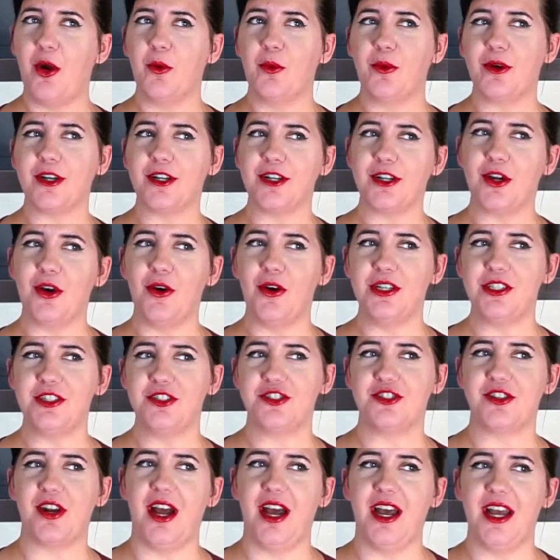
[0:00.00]
we're going
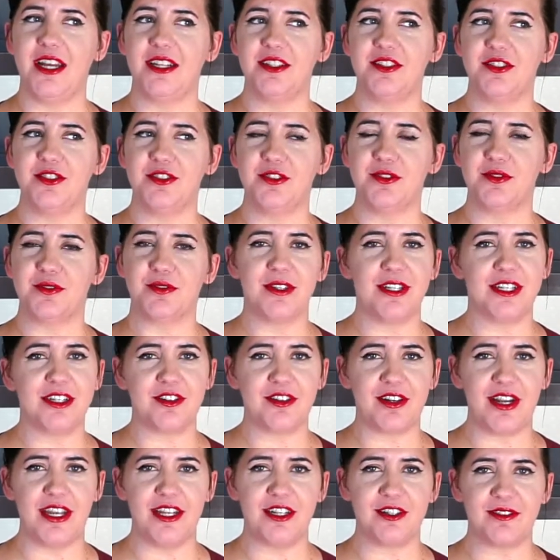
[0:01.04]
to try to
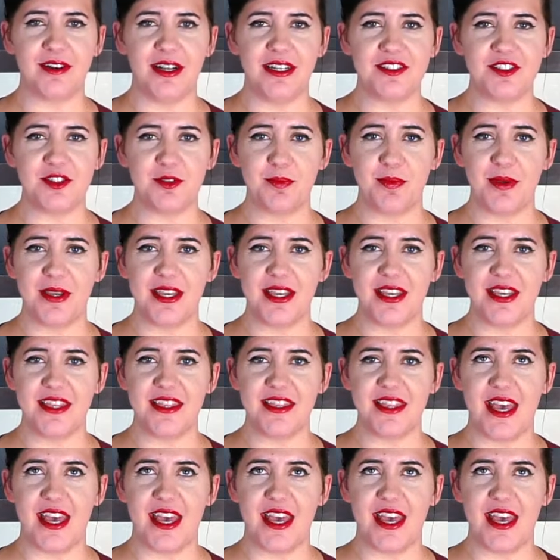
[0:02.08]
recreate a recipe